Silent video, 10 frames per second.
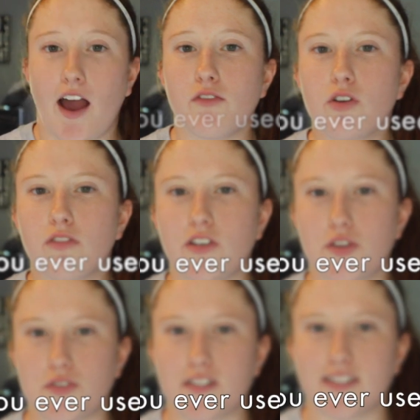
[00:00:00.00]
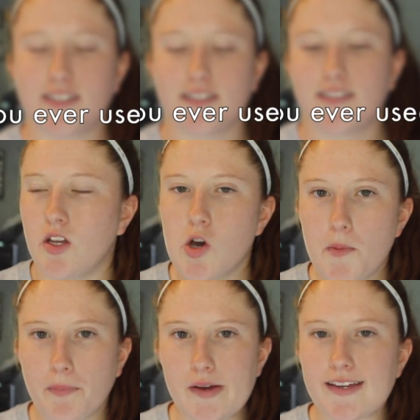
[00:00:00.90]
Have you ever used it?
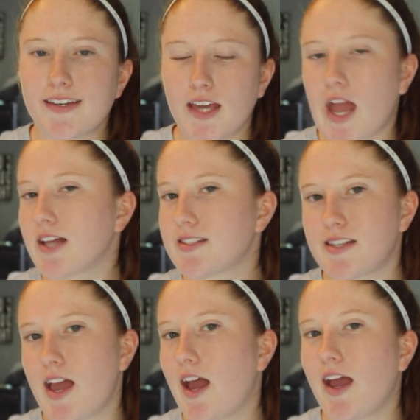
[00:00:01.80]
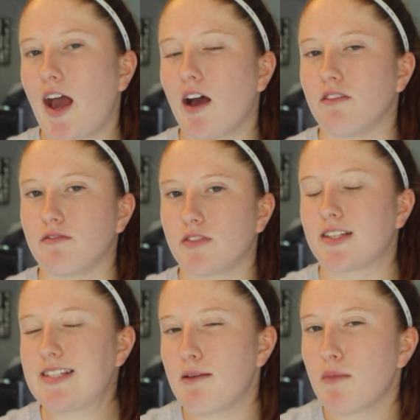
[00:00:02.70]
Nope, I can't say I have,
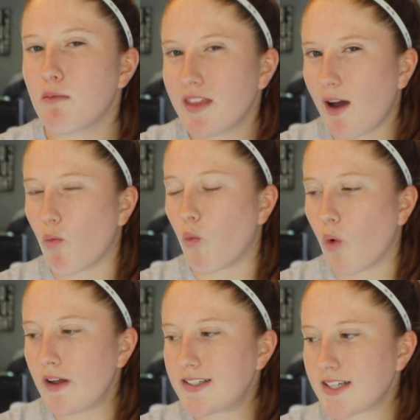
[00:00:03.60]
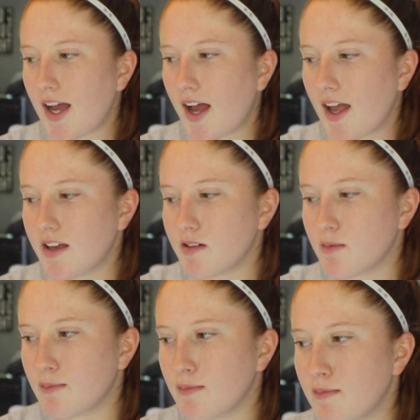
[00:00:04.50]
except maybe that one time
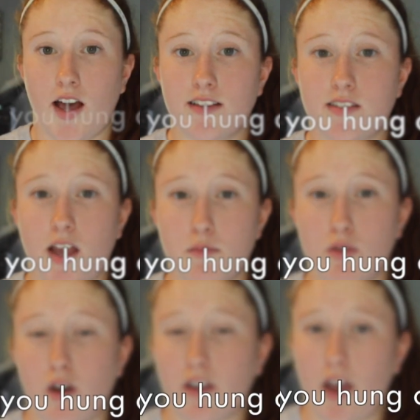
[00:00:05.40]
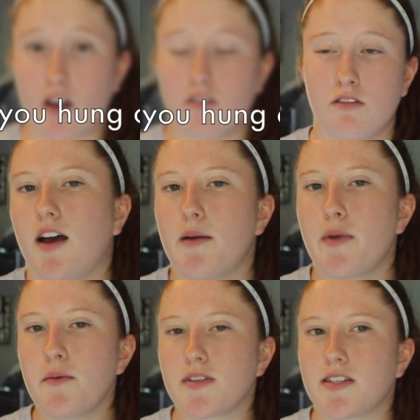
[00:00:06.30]
last time you hung out? I
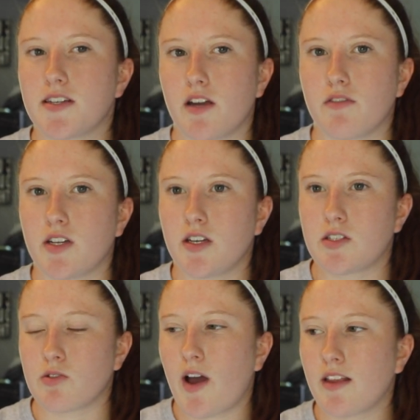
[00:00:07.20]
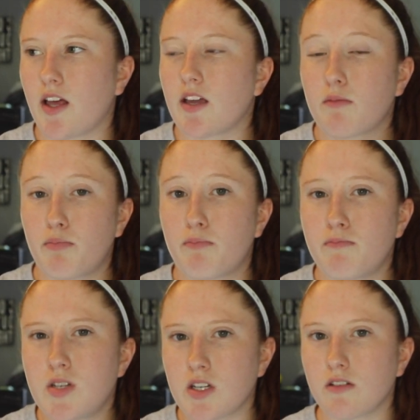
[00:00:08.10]
babysit every day, so I like
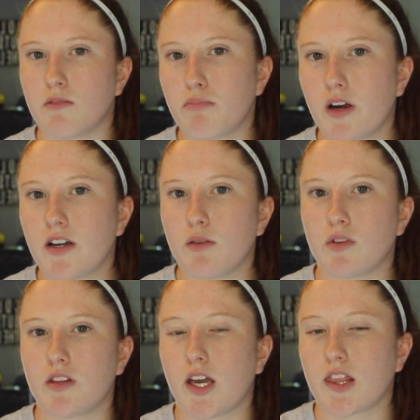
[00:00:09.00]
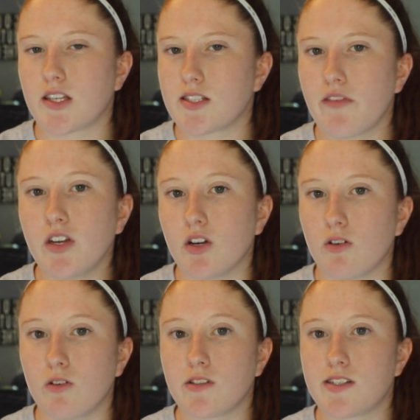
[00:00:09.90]
chill and party with like the
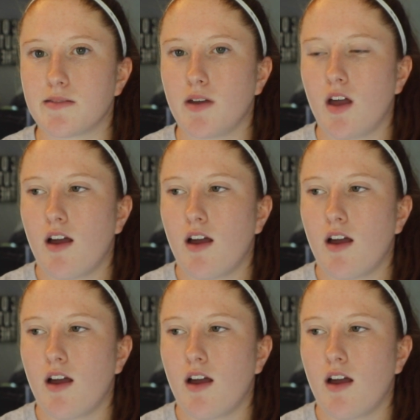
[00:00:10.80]
seven-year-olds.